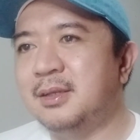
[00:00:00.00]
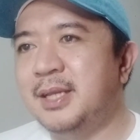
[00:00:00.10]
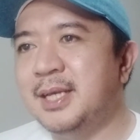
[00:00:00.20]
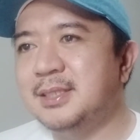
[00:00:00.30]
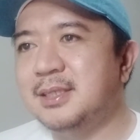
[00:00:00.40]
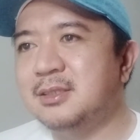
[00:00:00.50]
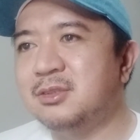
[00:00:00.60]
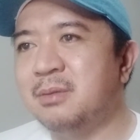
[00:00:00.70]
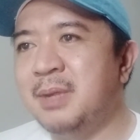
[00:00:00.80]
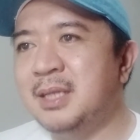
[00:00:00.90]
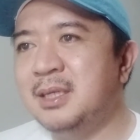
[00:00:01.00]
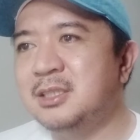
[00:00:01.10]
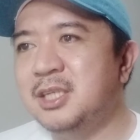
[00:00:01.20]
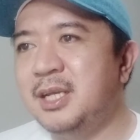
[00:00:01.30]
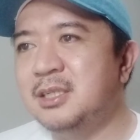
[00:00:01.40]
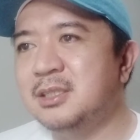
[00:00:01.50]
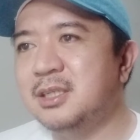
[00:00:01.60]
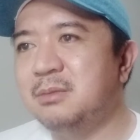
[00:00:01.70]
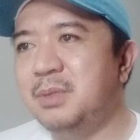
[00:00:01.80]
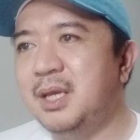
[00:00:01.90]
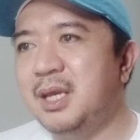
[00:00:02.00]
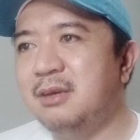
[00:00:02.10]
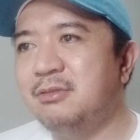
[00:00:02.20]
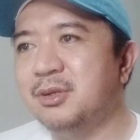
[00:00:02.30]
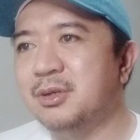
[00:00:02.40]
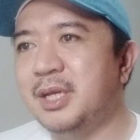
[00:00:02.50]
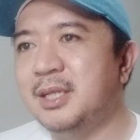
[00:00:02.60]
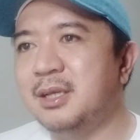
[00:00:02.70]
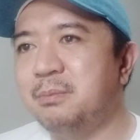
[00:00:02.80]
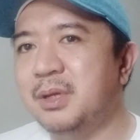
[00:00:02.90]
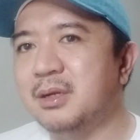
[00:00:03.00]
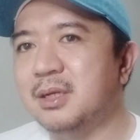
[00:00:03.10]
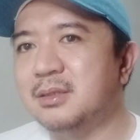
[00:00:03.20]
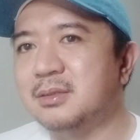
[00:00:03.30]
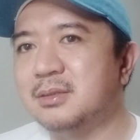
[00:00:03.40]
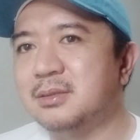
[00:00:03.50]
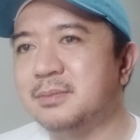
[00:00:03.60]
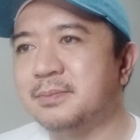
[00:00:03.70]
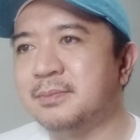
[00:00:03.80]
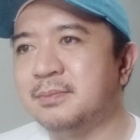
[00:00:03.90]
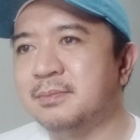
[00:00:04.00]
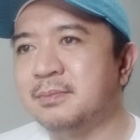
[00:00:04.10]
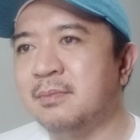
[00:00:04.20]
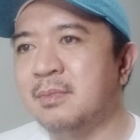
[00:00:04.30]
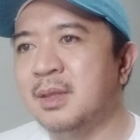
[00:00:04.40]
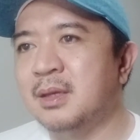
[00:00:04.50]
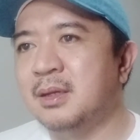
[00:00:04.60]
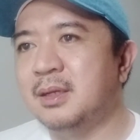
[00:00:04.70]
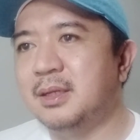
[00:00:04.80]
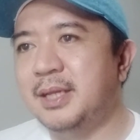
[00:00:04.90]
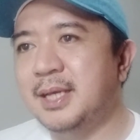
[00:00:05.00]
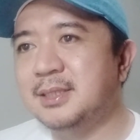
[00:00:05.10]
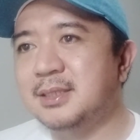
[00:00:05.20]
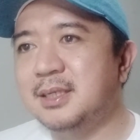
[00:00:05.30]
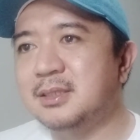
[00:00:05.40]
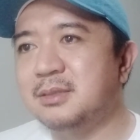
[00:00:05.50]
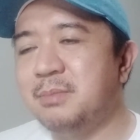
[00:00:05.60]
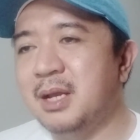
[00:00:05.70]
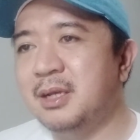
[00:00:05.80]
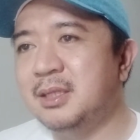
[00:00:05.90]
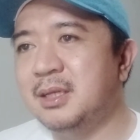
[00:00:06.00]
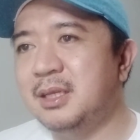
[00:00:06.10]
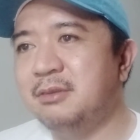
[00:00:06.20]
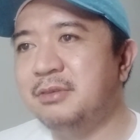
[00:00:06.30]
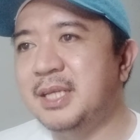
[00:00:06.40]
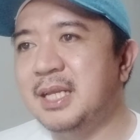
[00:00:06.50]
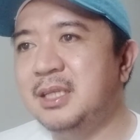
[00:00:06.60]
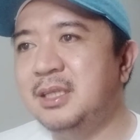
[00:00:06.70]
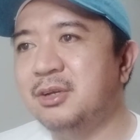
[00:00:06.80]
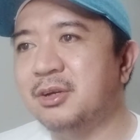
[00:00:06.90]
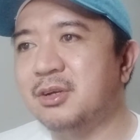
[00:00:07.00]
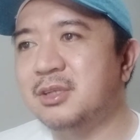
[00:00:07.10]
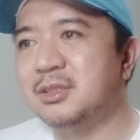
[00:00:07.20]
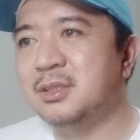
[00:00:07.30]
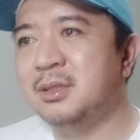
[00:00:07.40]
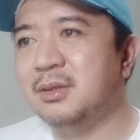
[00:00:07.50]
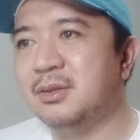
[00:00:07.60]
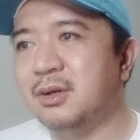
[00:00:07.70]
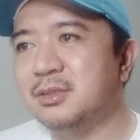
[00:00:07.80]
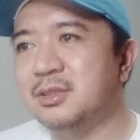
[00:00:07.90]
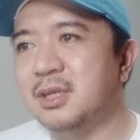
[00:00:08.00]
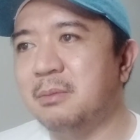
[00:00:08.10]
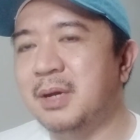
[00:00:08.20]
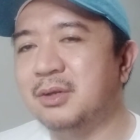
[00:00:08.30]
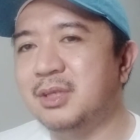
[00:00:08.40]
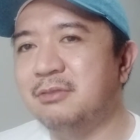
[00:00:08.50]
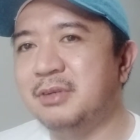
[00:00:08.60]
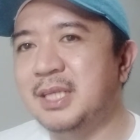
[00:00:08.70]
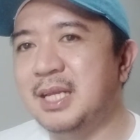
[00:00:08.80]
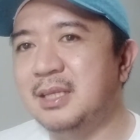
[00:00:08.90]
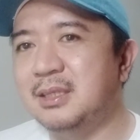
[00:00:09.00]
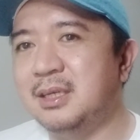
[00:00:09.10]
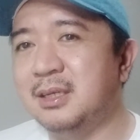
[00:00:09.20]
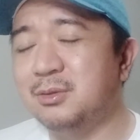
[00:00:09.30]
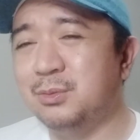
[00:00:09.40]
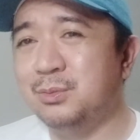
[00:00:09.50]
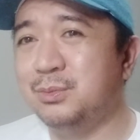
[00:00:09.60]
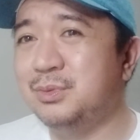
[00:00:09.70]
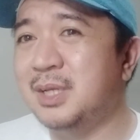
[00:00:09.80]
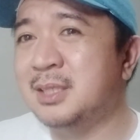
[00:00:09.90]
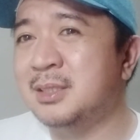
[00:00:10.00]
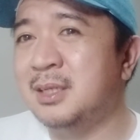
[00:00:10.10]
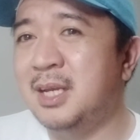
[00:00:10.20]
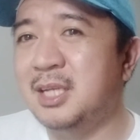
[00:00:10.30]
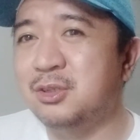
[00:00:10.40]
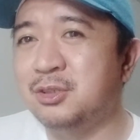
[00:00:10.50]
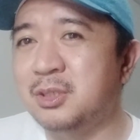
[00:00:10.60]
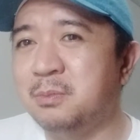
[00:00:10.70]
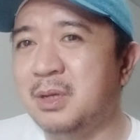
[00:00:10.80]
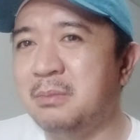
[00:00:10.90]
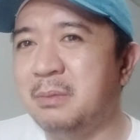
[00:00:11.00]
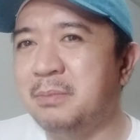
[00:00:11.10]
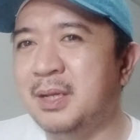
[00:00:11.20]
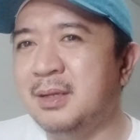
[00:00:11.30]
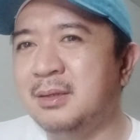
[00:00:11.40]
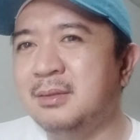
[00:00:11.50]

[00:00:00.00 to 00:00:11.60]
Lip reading: Next is dramatic changes in behavior and appearance. Next is marital infidelity or constant thoughts about infidelity. Kung nasa relationship ka man, parang